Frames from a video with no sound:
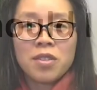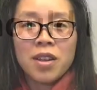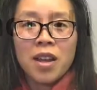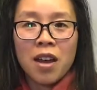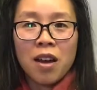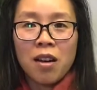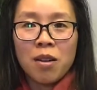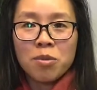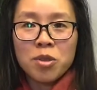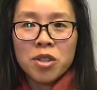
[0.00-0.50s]

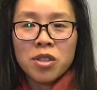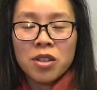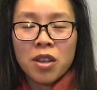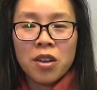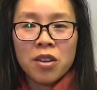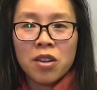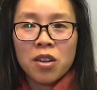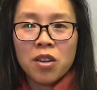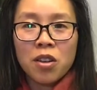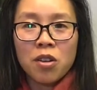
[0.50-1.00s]
now I'm just
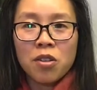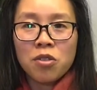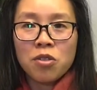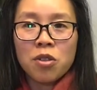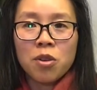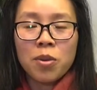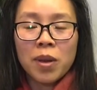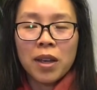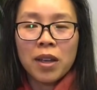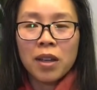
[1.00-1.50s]
going to go through
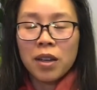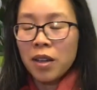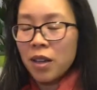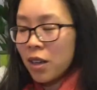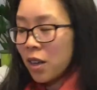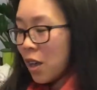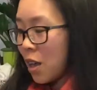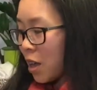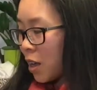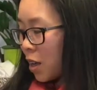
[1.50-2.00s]

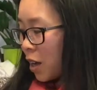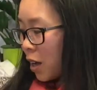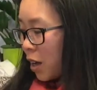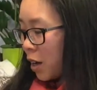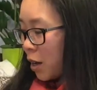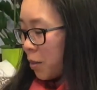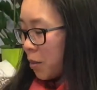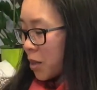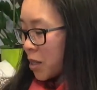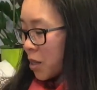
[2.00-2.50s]
quickly
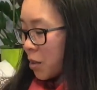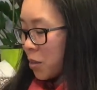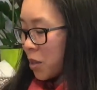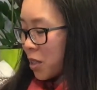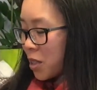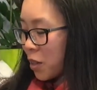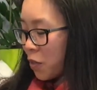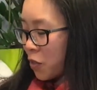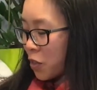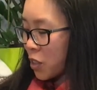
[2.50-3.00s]
some of the
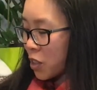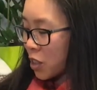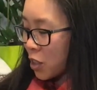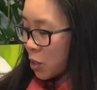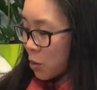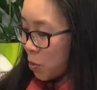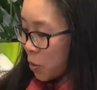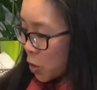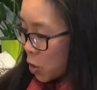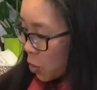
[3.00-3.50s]

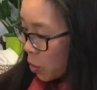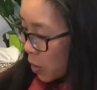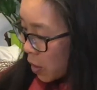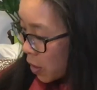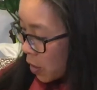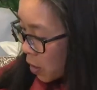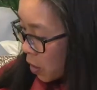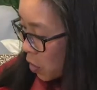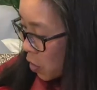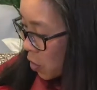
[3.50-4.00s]
differences
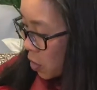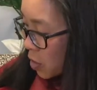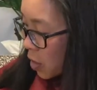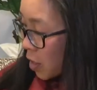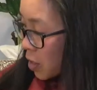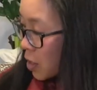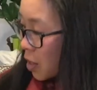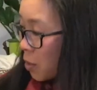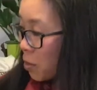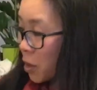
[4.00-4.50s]
between using
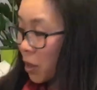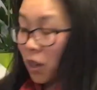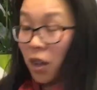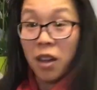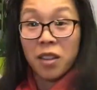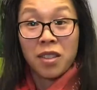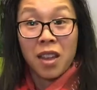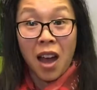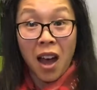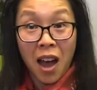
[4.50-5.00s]
something
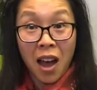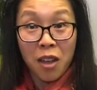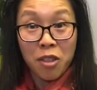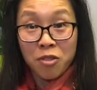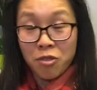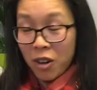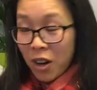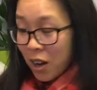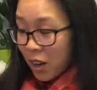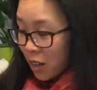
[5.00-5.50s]
like the
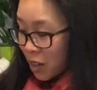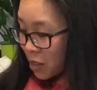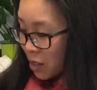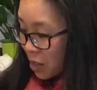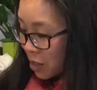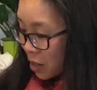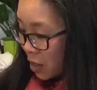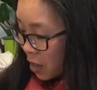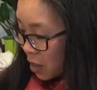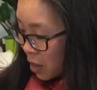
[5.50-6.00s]

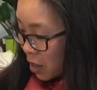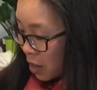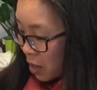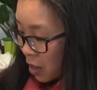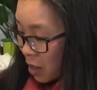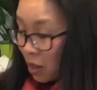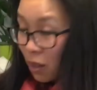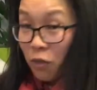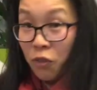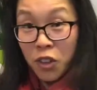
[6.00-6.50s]
Arthrex
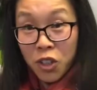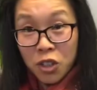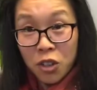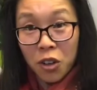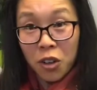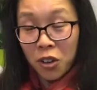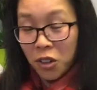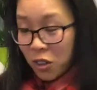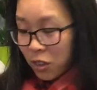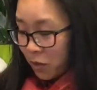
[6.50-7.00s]
fish
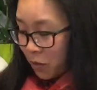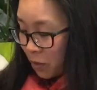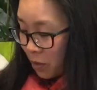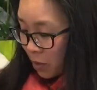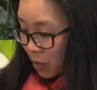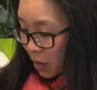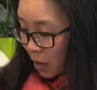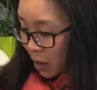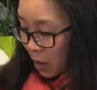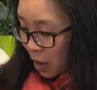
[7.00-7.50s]
oil
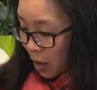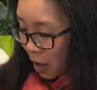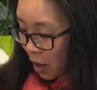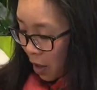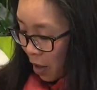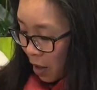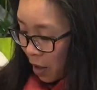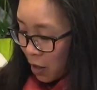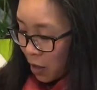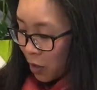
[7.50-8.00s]

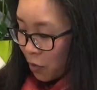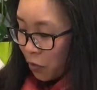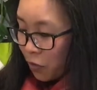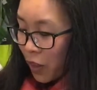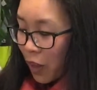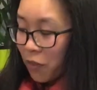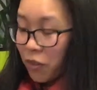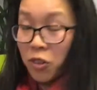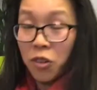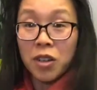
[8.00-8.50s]
and in
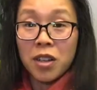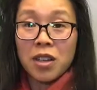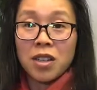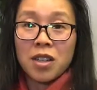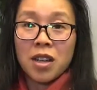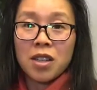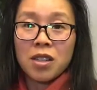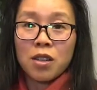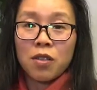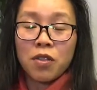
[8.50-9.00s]
flavonoid
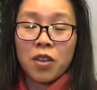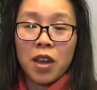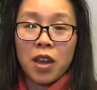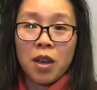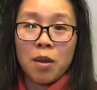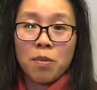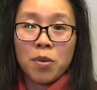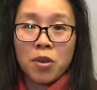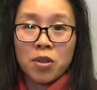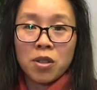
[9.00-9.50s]
intensive
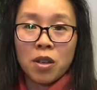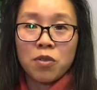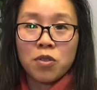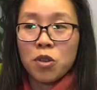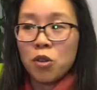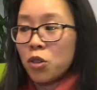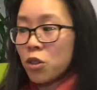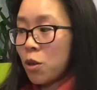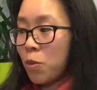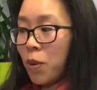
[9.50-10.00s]
care, because I've
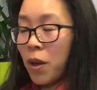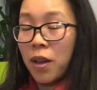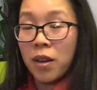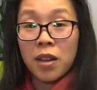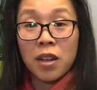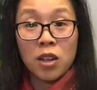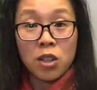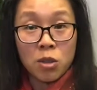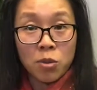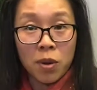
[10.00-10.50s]
talked about
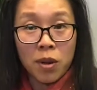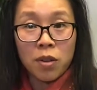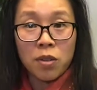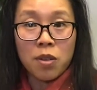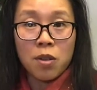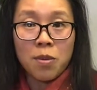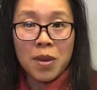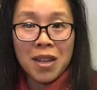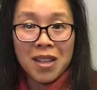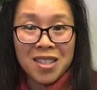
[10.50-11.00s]
each one of
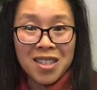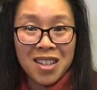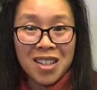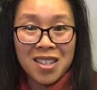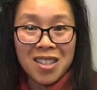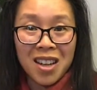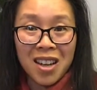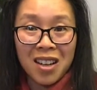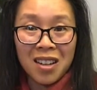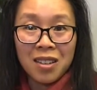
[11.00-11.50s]
them in
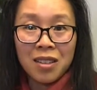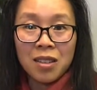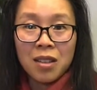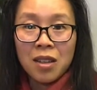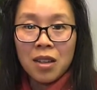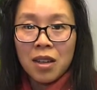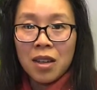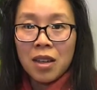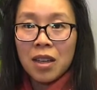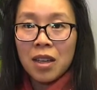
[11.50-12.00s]
detail
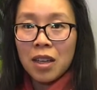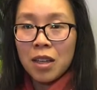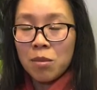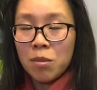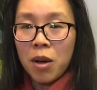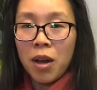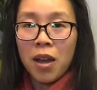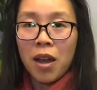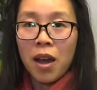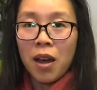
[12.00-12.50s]
in
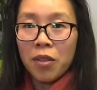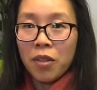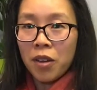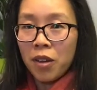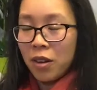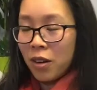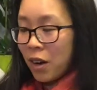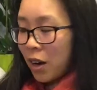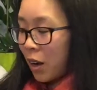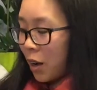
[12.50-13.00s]
my
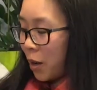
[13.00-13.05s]
other